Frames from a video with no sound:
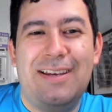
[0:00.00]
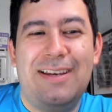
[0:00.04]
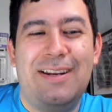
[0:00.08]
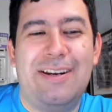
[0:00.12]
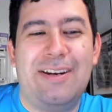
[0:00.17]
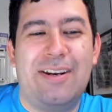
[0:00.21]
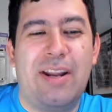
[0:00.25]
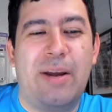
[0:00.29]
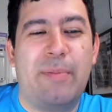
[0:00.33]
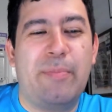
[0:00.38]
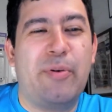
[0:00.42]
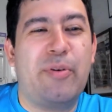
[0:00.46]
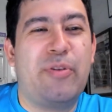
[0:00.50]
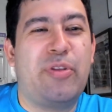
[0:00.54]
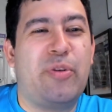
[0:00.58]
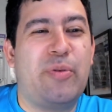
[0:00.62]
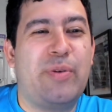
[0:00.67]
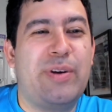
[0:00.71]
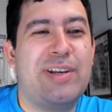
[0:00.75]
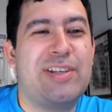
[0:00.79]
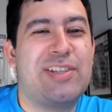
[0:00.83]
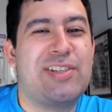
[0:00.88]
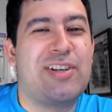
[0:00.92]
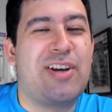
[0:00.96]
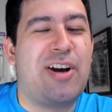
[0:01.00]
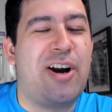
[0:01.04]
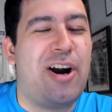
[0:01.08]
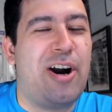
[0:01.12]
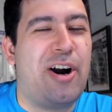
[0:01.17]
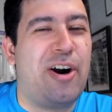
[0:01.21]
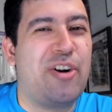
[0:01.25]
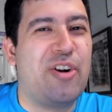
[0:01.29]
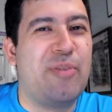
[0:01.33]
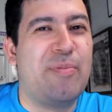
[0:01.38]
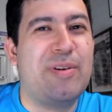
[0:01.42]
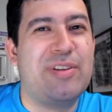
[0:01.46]
Number three is
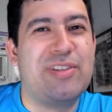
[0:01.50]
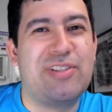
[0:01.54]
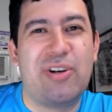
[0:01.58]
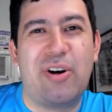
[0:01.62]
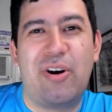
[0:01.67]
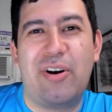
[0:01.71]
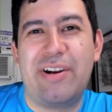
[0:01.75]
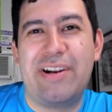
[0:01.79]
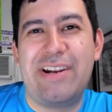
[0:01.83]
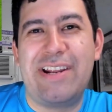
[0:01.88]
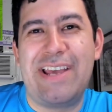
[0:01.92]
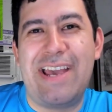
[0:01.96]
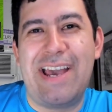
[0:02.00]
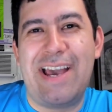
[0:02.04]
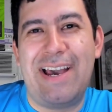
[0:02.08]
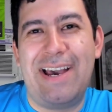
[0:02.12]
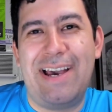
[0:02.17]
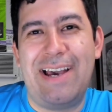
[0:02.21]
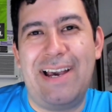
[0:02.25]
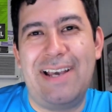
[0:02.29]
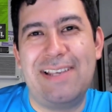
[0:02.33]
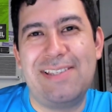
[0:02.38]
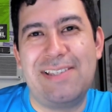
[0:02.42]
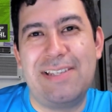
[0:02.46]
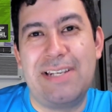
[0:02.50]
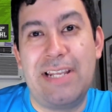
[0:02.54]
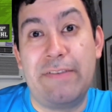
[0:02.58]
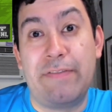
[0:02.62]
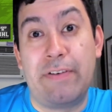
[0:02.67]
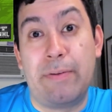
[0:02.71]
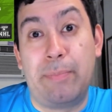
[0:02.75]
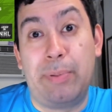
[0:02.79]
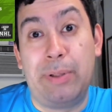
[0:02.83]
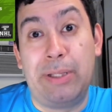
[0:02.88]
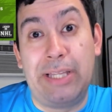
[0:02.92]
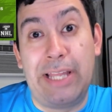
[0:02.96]
Connor Bedard, and he hasn't
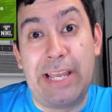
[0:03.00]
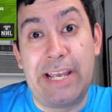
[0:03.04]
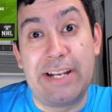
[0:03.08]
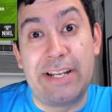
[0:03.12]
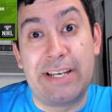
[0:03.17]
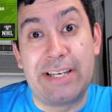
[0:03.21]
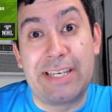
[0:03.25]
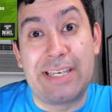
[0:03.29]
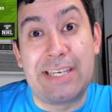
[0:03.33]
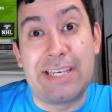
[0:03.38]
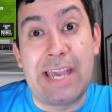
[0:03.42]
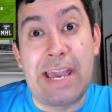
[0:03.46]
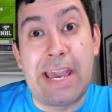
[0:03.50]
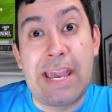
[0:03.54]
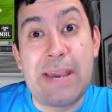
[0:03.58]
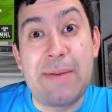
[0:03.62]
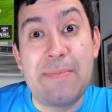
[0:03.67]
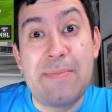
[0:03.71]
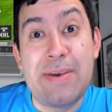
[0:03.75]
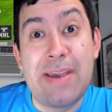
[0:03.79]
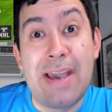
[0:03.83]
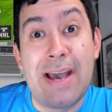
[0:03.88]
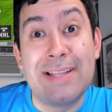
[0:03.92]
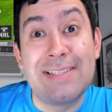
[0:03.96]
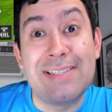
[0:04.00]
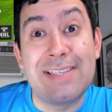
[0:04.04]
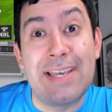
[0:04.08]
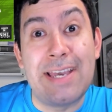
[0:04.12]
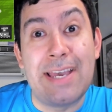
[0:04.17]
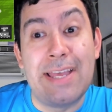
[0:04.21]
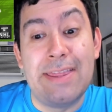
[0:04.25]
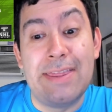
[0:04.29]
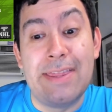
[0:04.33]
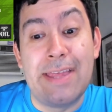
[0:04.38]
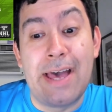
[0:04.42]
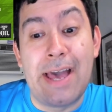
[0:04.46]
even played a game yet
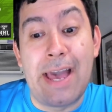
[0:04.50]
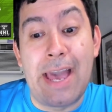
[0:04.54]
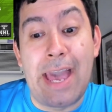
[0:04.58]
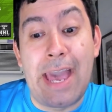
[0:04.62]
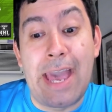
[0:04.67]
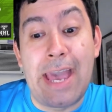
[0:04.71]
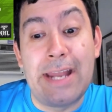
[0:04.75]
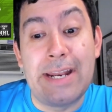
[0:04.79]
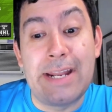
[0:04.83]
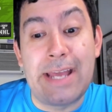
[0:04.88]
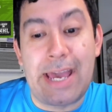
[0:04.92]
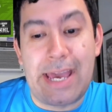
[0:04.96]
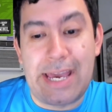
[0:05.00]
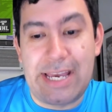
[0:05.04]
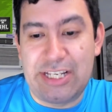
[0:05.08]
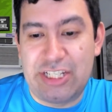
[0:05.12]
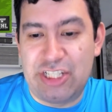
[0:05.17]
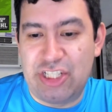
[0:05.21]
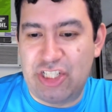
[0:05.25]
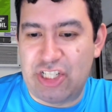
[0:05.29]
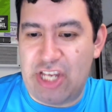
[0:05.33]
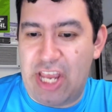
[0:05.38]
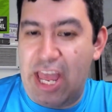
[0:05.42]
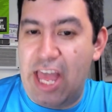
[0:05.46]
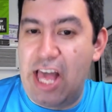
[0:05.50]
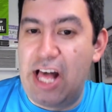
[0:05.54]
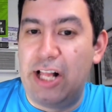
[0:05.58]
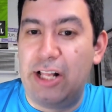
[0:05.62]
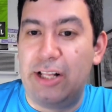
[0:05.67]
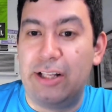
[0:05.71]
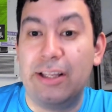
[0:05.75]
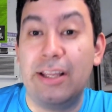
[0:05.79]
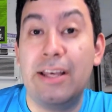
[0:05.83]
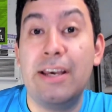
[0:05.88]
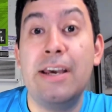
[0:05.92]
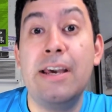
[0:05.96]
in the
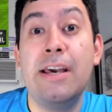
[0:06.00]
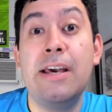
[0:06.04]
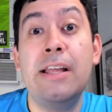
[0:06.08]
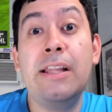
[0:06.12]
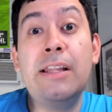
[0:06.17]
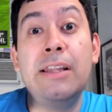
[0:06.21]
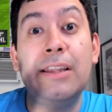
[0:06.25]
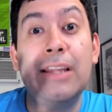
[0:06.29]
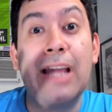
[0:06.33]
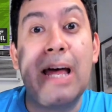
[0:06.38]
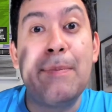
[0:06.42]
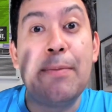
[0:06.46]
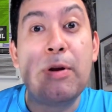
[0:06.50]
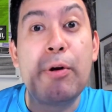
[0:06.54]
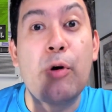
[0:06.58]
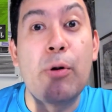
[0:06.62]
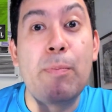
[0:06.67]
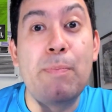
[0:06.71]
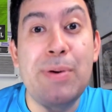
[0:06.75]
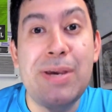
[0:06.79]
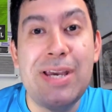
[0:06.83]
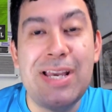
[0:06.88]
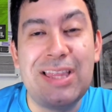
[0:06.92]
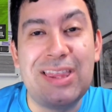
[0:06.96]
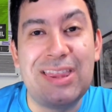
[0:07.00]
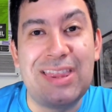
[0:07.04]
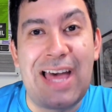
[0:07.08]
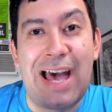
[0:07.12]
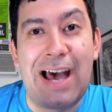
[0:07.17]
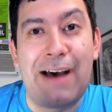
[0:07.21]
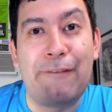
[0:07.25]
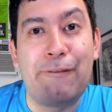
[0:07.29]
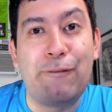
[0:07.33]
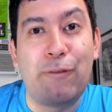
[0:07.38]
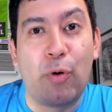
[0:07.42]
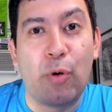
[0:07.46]
NHL. Let me repeat
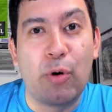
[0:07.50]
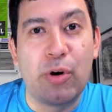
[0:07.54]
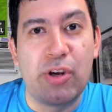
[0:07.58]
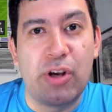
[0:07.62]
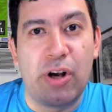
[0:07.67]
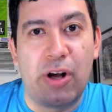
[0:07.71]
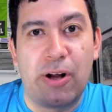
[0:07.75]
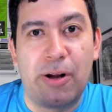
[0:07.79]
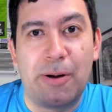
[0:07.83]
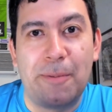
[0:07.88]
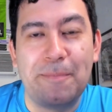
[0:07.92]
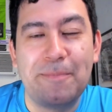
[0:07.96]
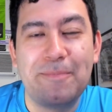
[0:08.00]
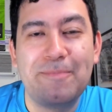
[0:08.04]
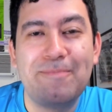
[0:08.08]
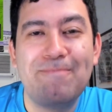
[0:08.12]
that for y'all.